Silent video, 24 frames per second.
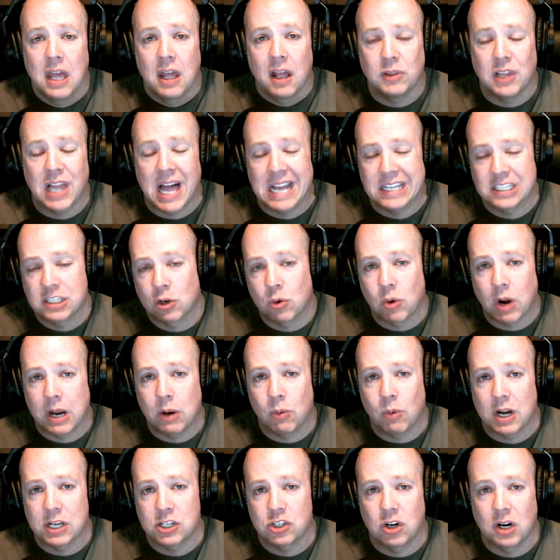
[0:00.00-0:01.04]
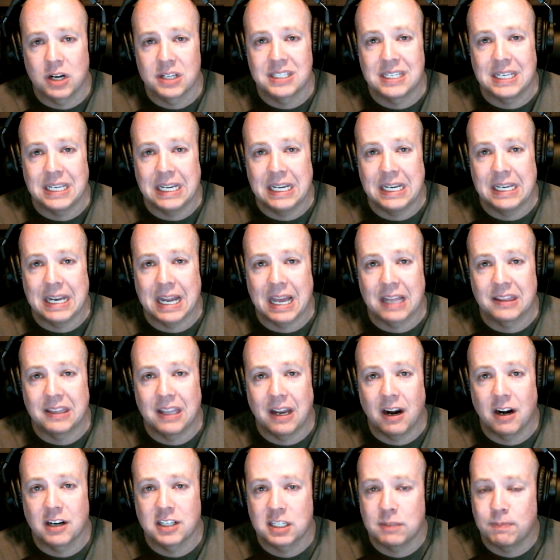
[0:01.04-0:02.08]
Lots of great restaurants to eat at
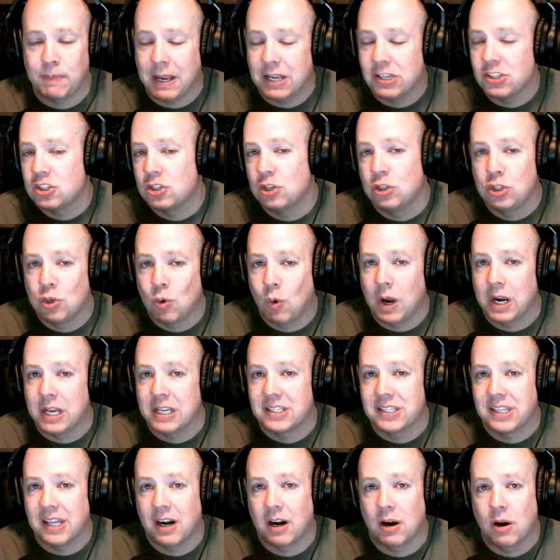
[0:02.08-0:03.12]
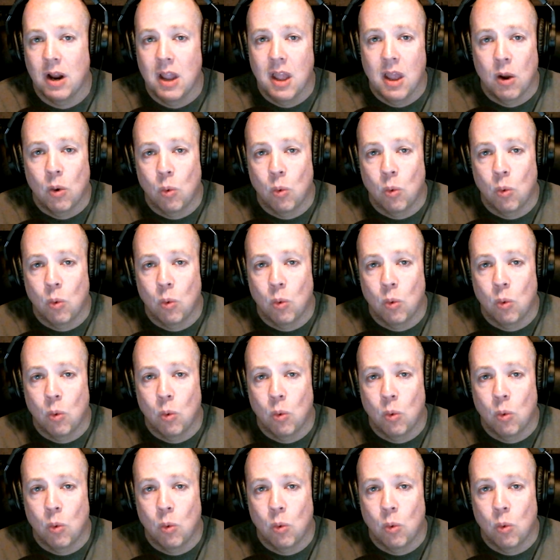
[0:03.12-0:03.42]
there. Space 220's there.